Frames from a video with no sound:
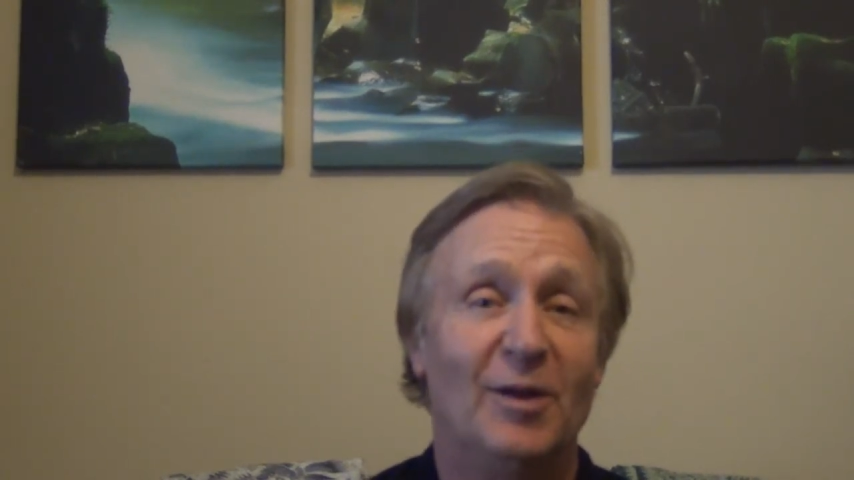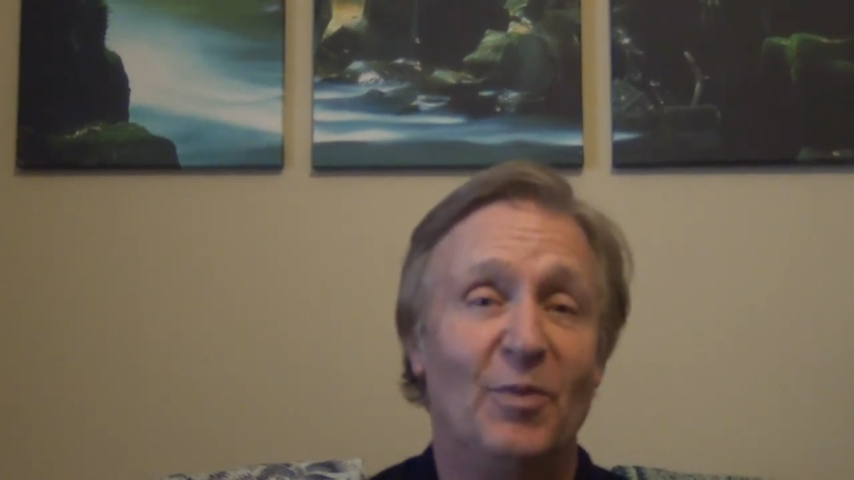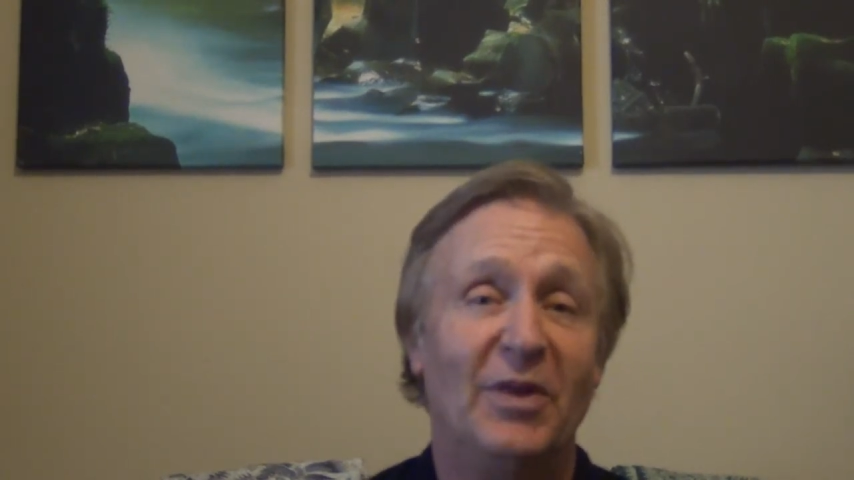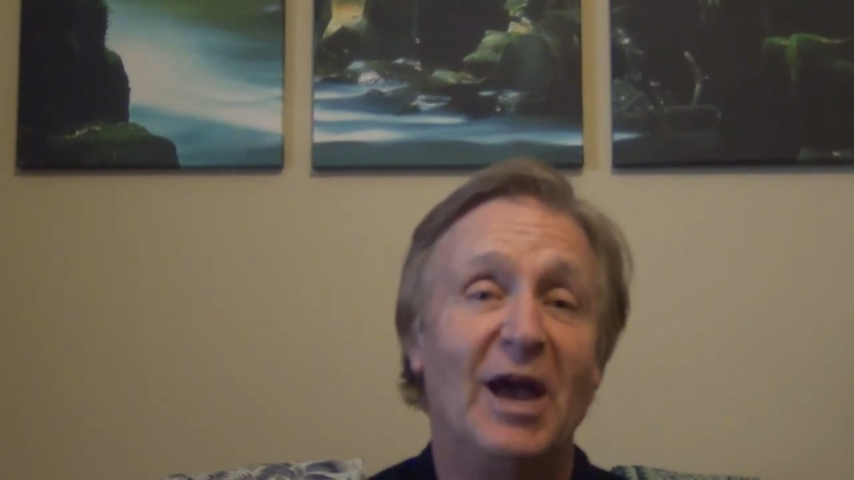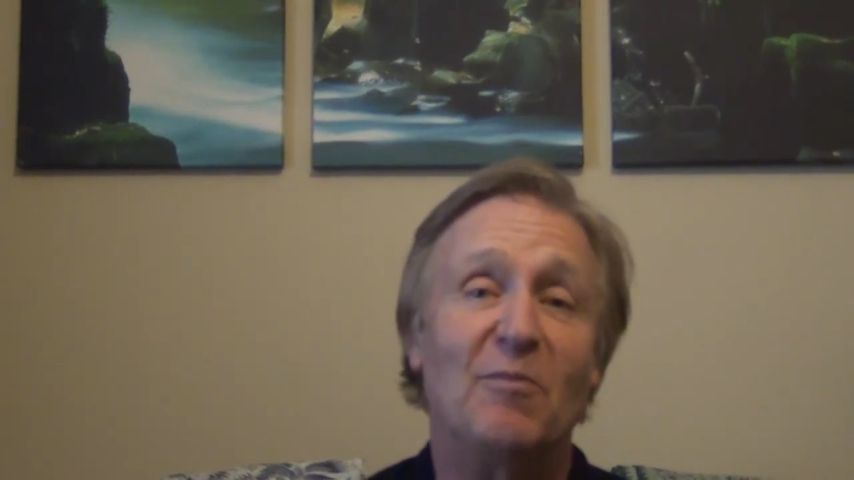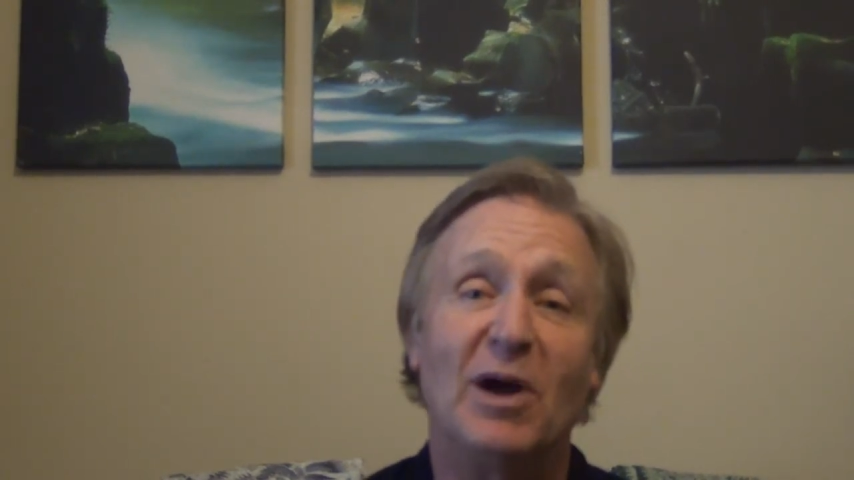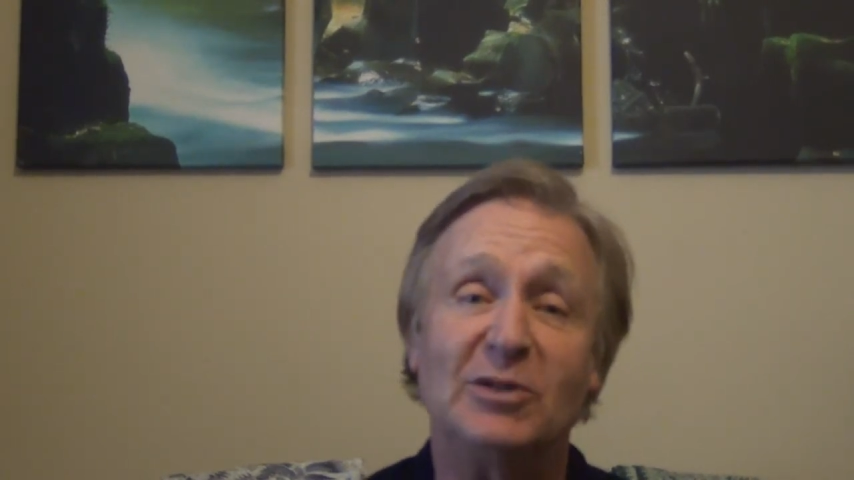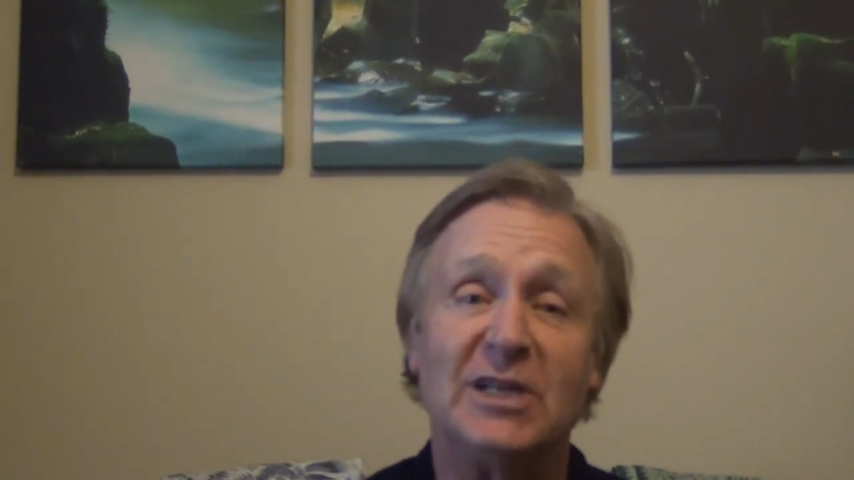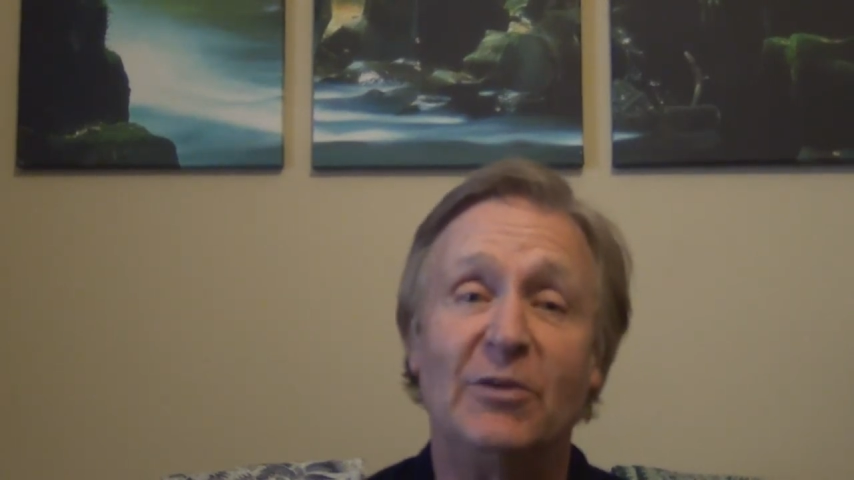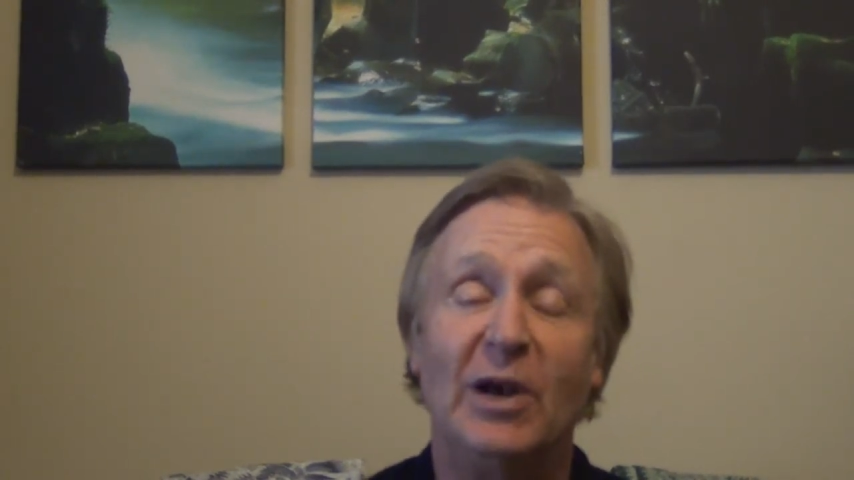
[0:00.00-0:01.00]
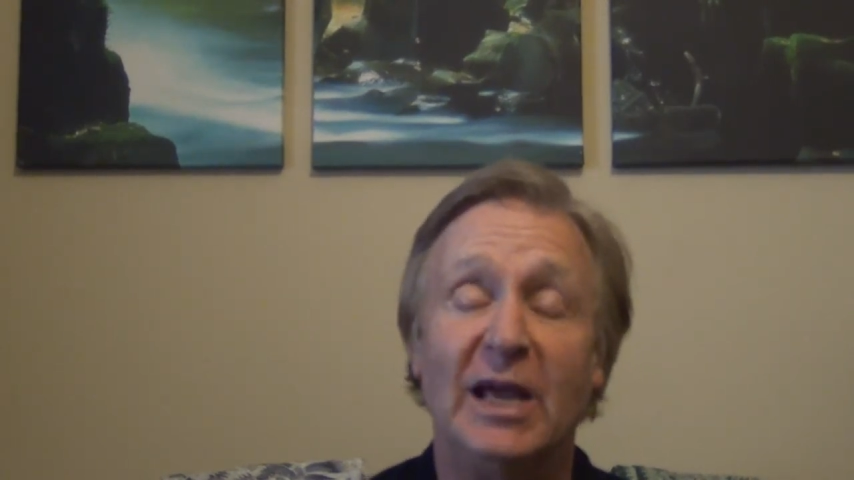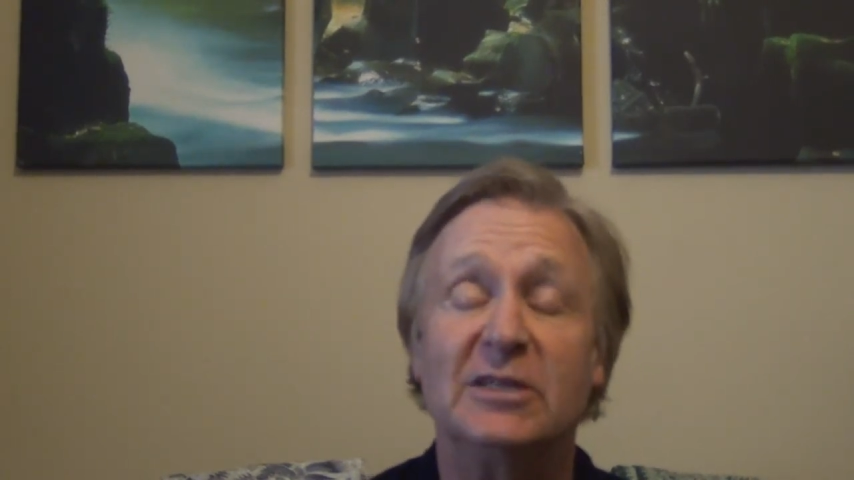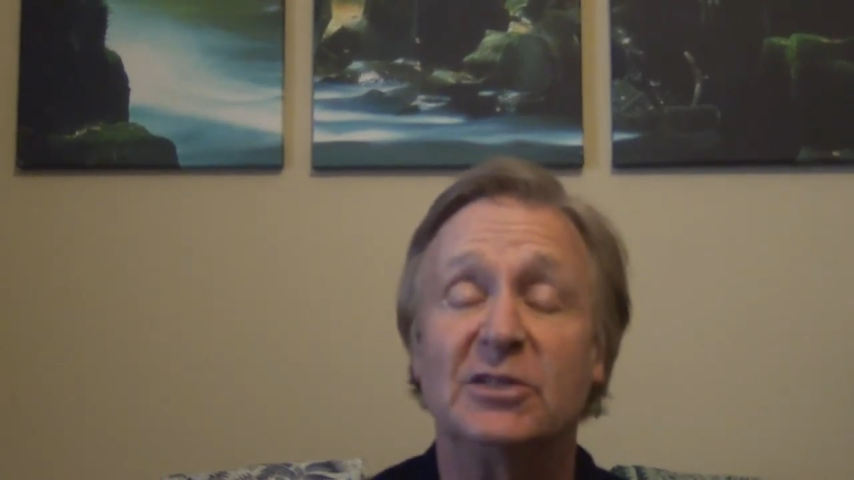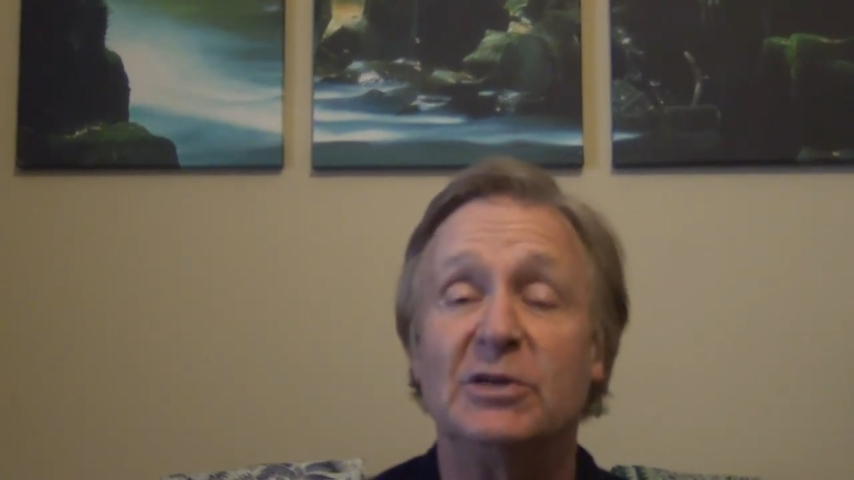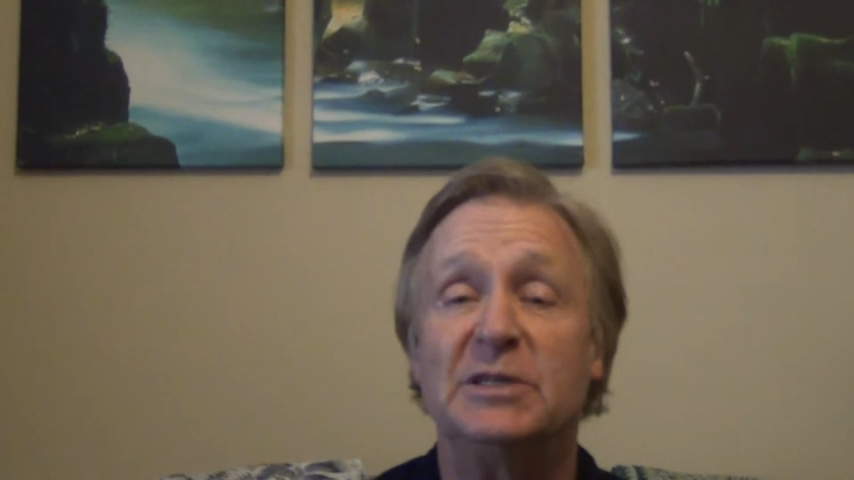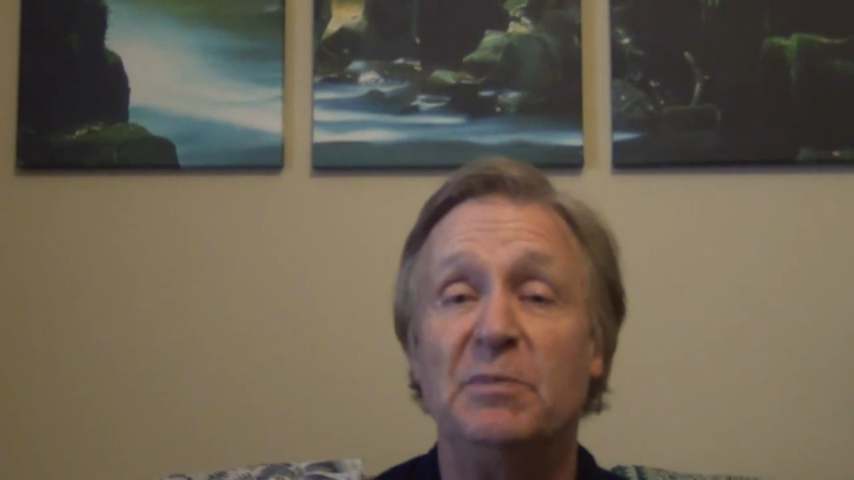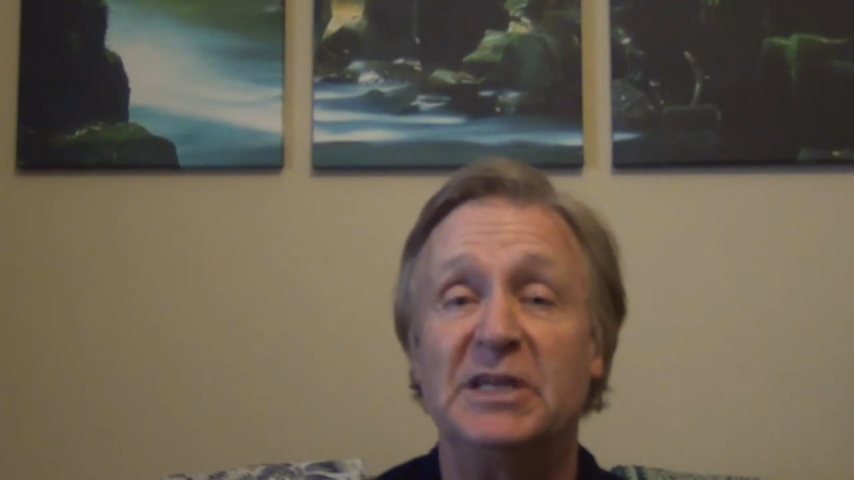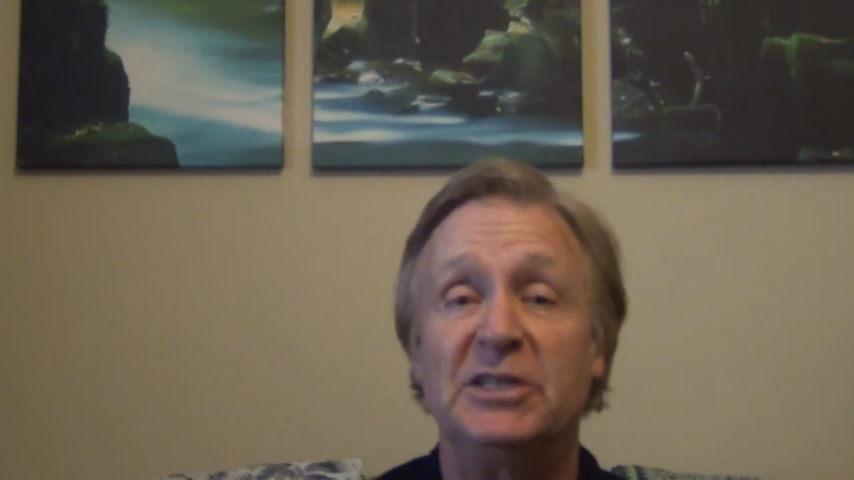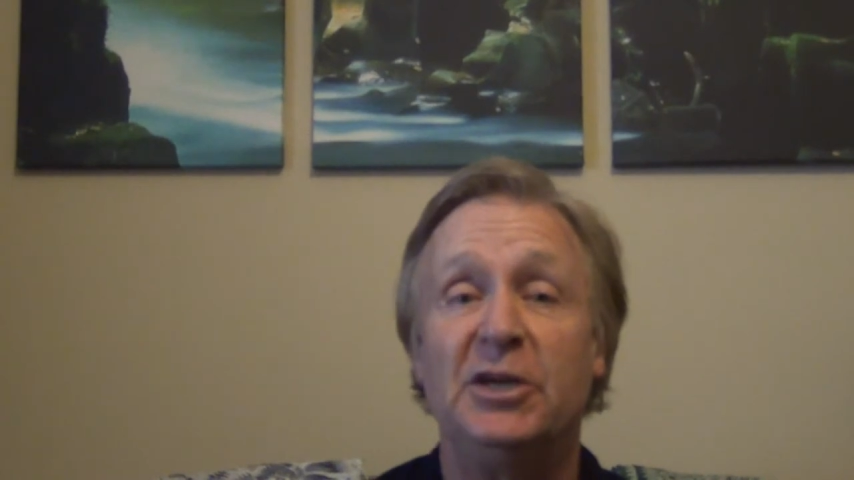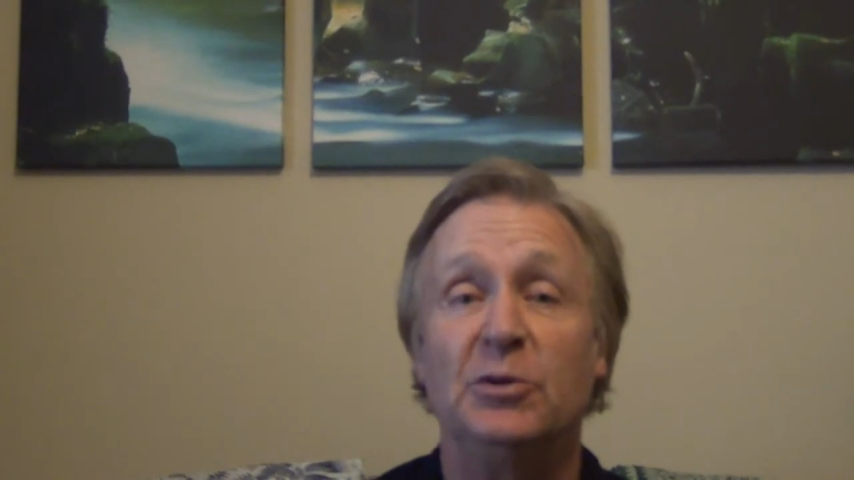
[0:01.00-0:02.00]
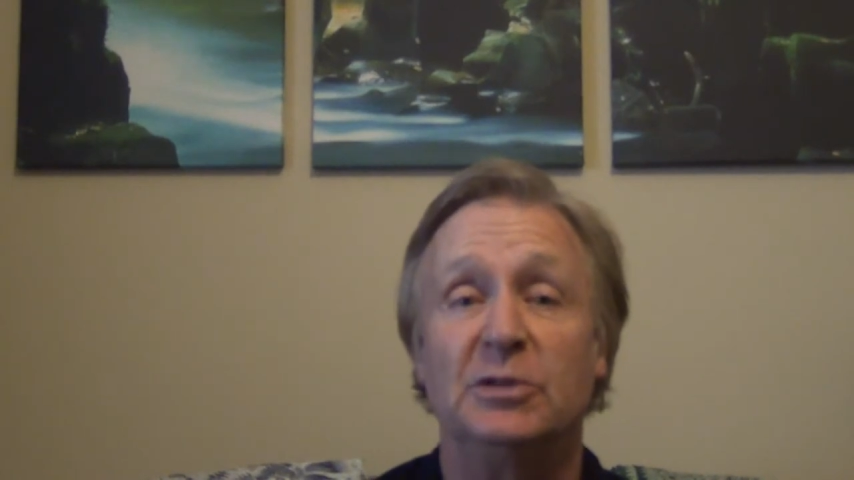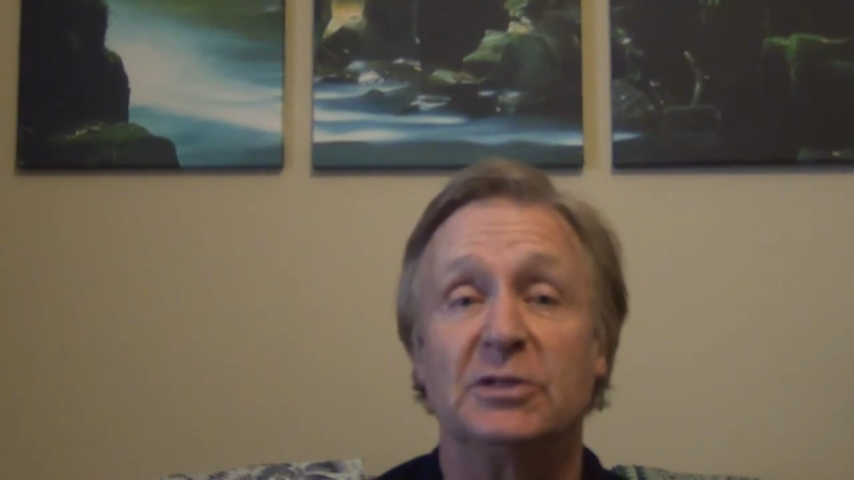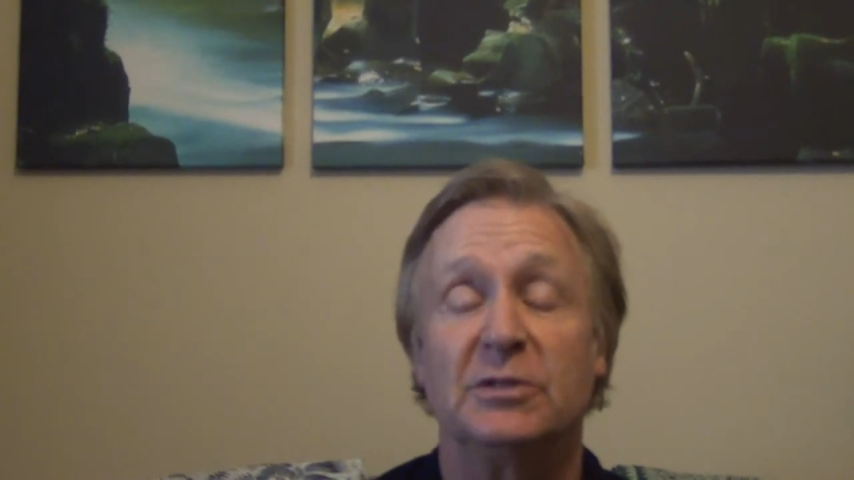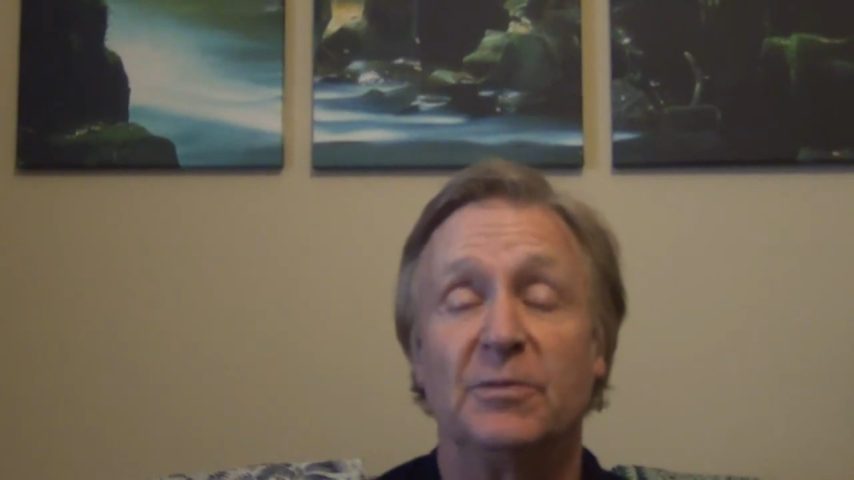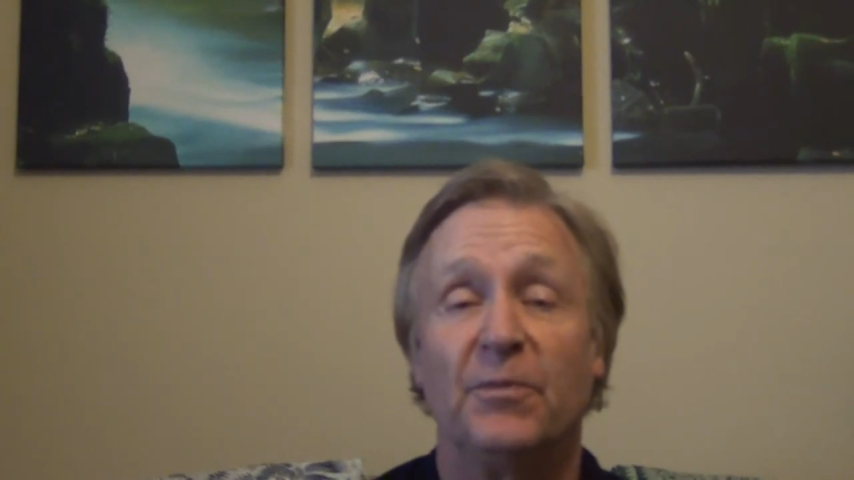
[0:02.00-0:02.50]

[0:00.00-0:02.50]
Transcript: but that mostly relates to its misuse.